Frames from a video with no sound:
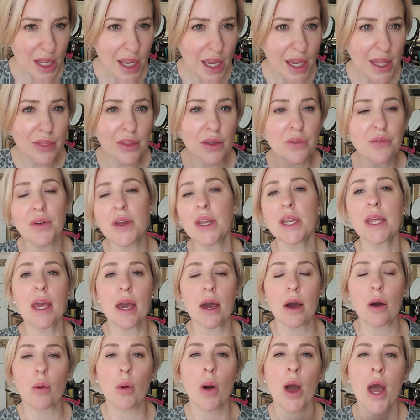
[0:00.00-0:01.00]
and the
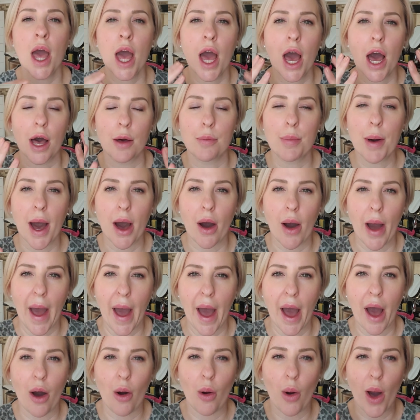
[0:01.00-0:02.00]
video about
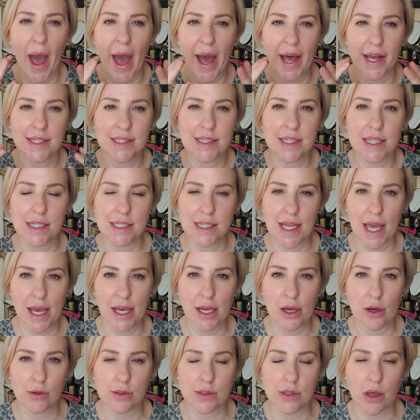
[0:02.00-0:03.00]
how as the
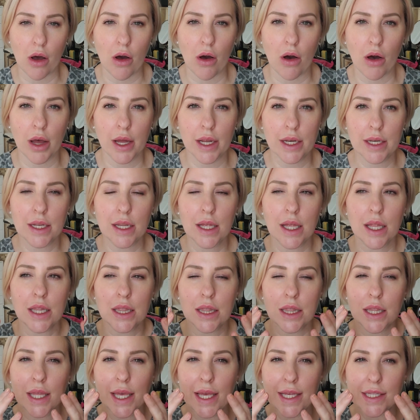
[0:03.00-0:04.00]
day goes on,
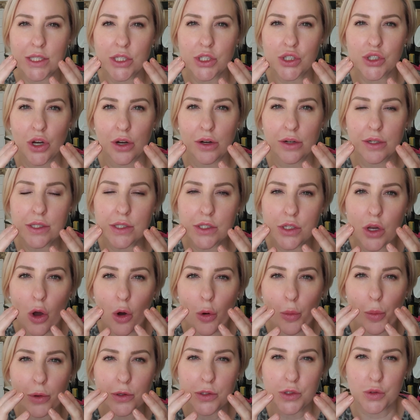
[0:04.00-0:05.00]
it starts to
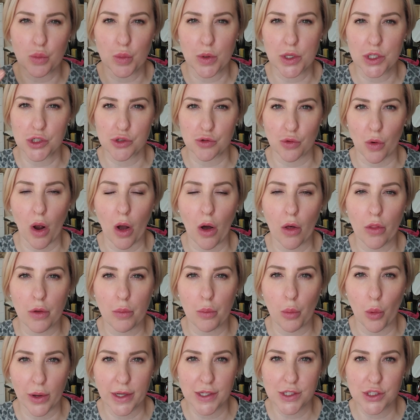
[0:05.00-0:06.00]
almost withdraw the
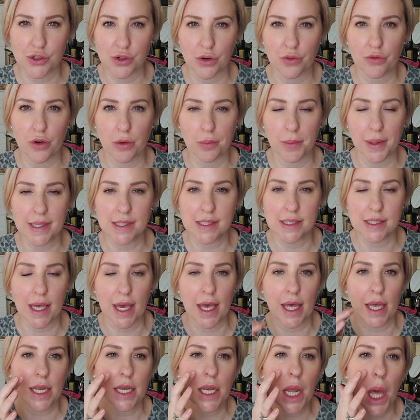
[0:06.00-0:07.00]
moisture from my
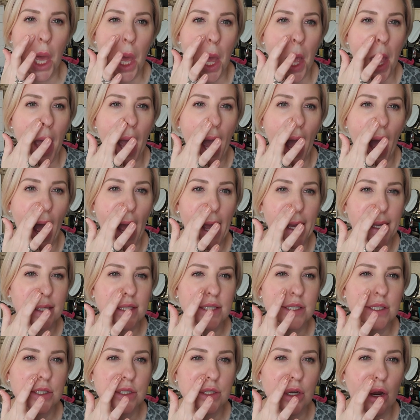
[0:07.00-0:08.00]
skin. I
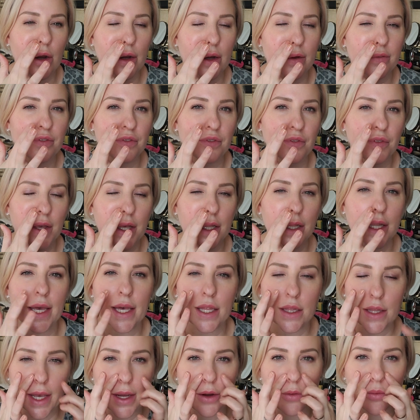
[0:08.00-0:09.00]
can start
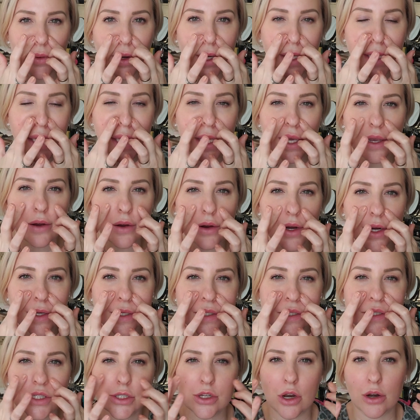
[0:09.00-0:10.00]
feeling like right here,
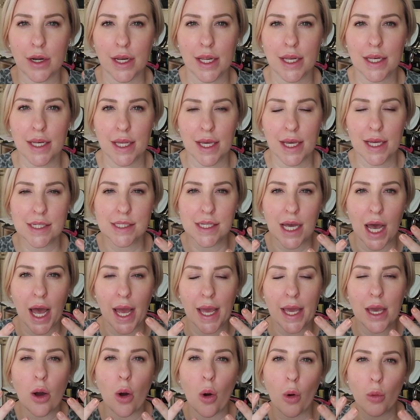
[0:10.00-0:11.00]
it's starting to get
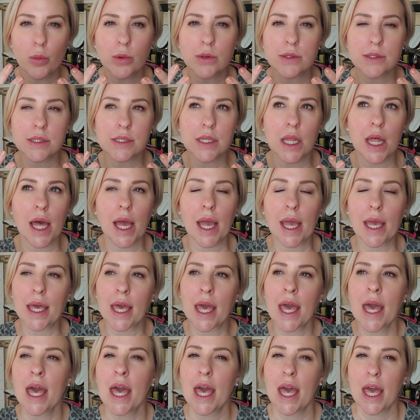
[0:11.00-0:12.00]
tight, almost
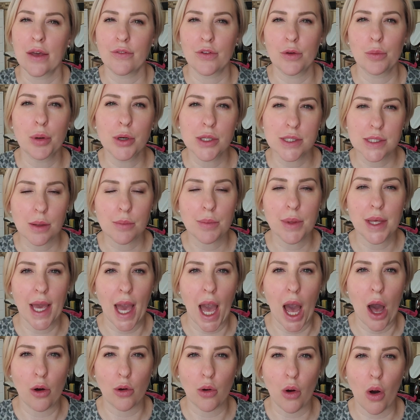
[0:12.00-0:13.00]
like if you put
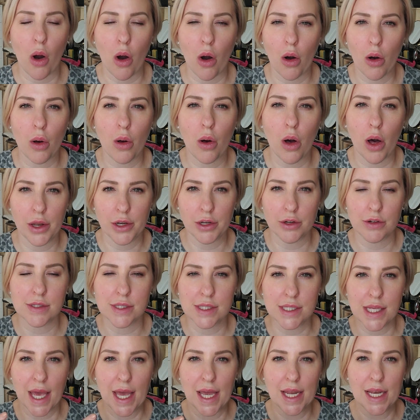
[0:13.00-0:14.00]
something alcohol on your
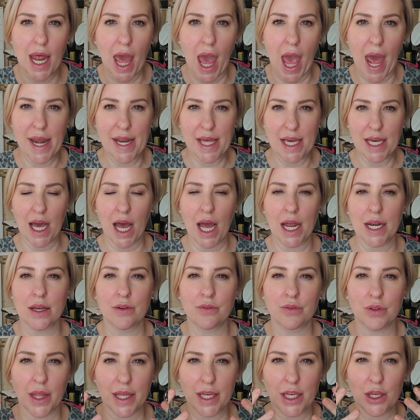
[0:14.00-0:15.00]
skin and it kind
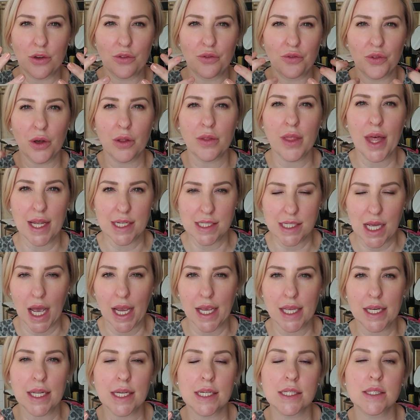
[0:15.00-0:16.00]
of like you feel that
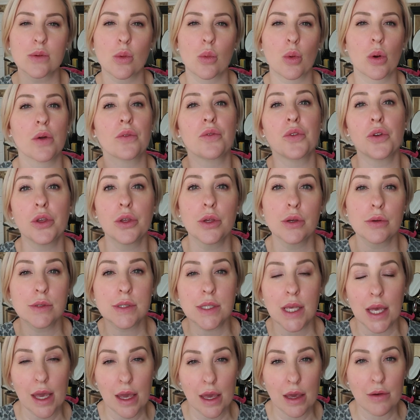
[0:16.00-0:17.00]
tightness, or if you
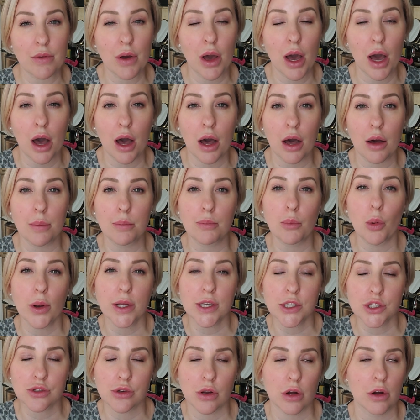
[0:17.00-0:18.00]
use a uh,
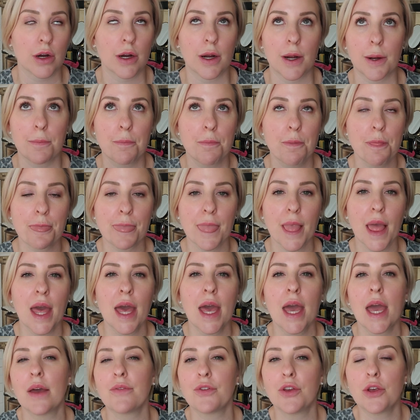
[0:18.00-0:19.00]
moist or
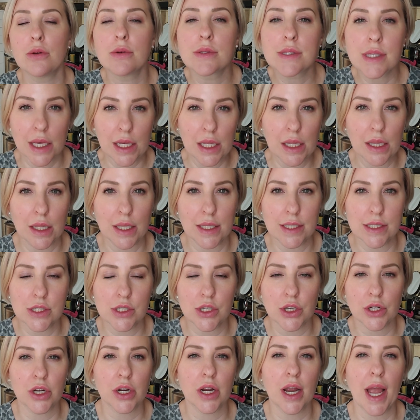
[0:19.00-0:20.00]
if you use a
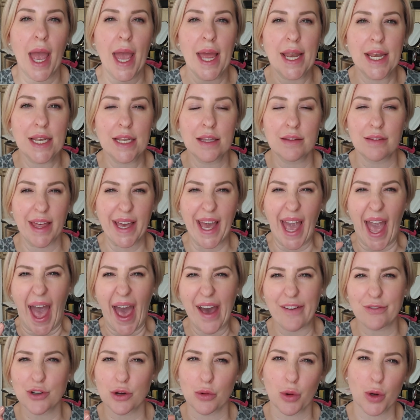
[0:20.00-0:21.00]
cleanser and like
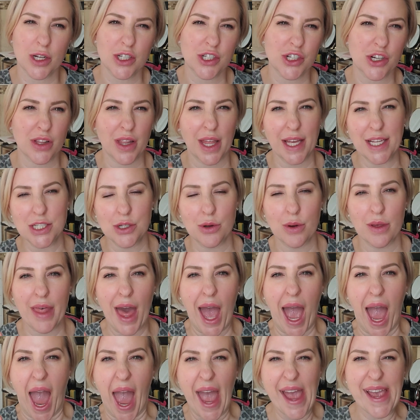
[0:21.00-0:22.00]
afterwards you're like doing
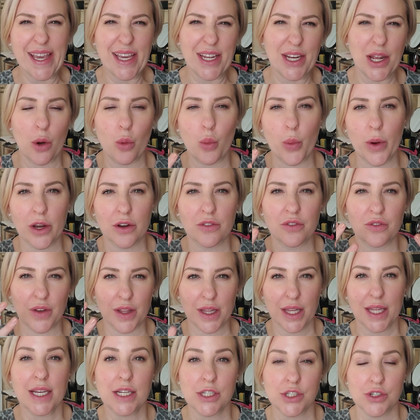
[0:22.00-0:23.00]
that, you know, weird
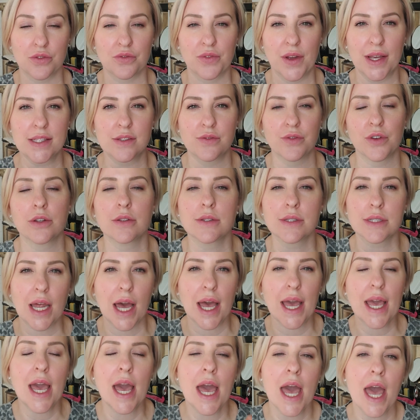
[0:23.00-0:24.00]
feeling because your face feels
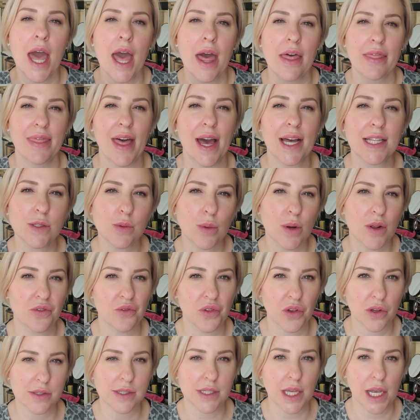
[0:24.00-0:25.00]
tight, that's what it
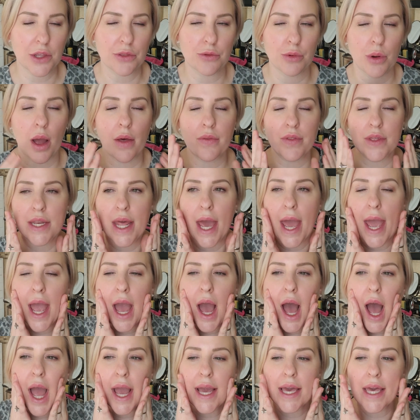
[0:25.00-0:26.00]
feels like throughout the
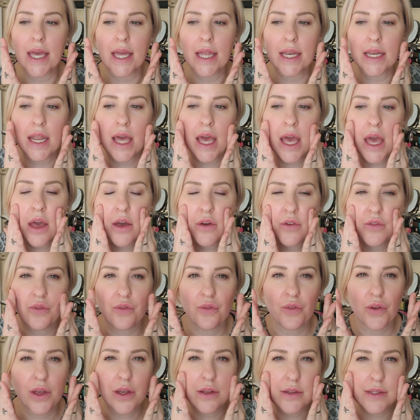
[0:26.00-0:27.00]
day. I can
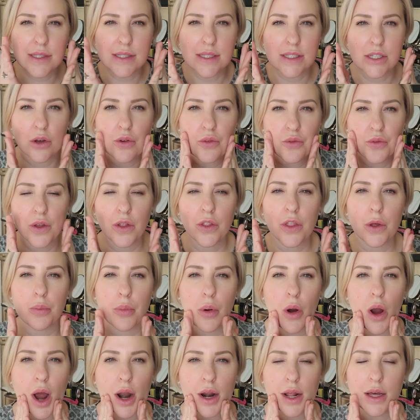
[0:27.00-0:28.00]
feel, still feel the
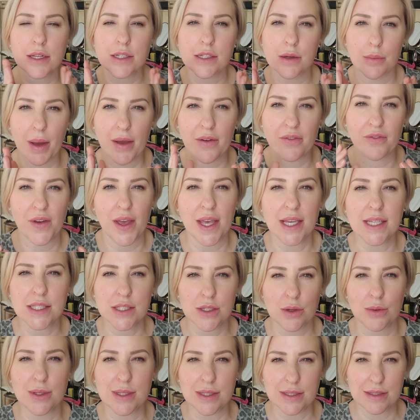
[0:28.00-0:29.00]
product on my face,
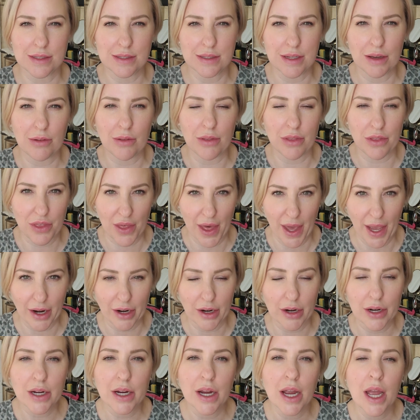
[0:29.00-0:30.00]
so it's still
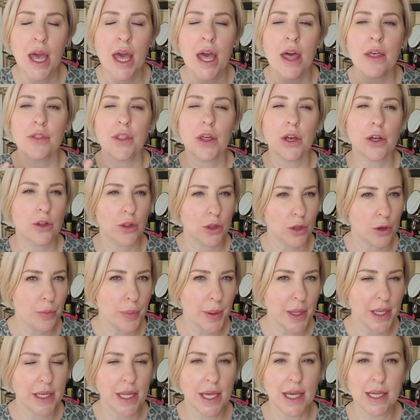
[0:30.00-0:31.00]
there. The
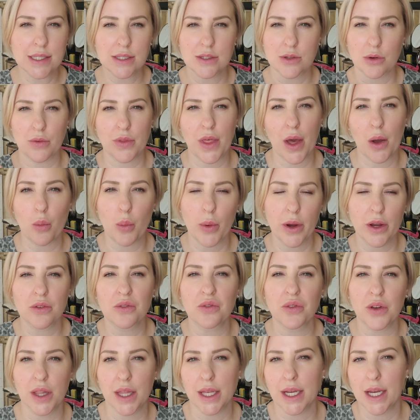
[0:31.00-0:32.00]
gloopiness or that weird
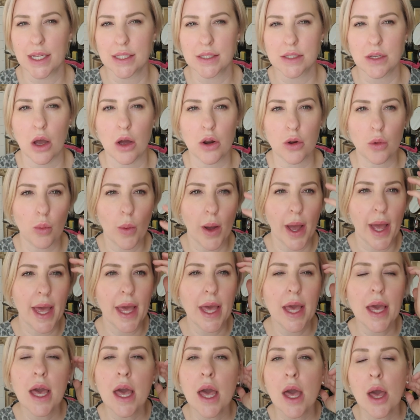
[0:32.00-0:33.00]
feeling has gone
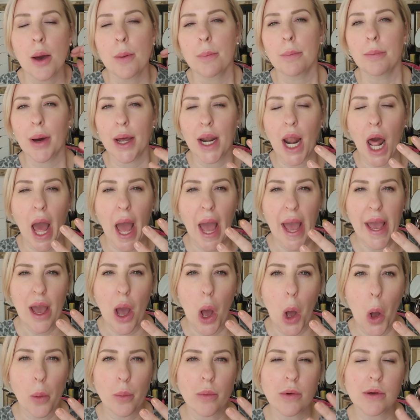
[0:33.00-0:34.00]
away, but I
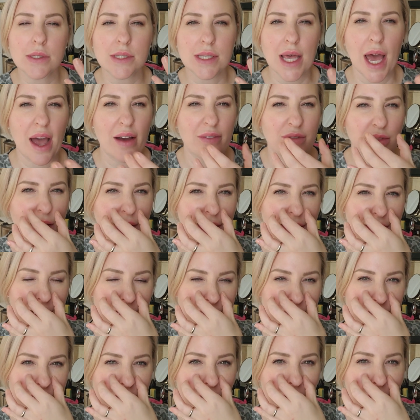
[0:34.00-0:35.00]
almost have like
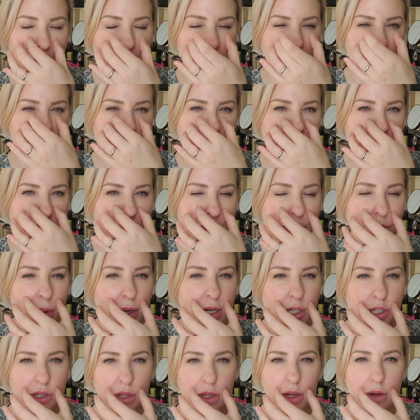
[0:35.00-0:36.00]
this tightness,
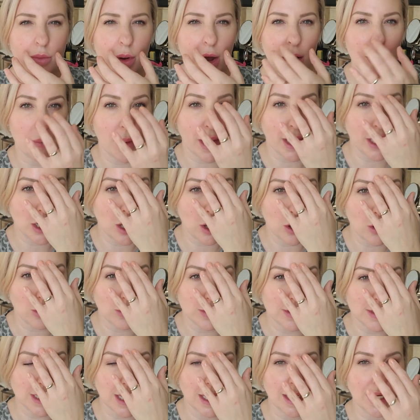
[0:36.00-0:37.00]
especially around my
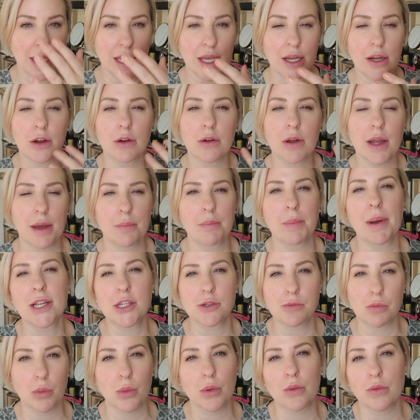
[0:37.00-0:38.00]
nose and here in my
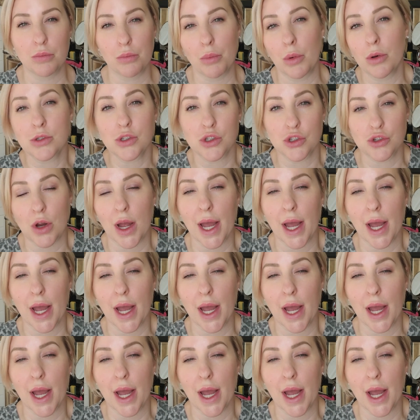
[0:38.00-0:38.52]
most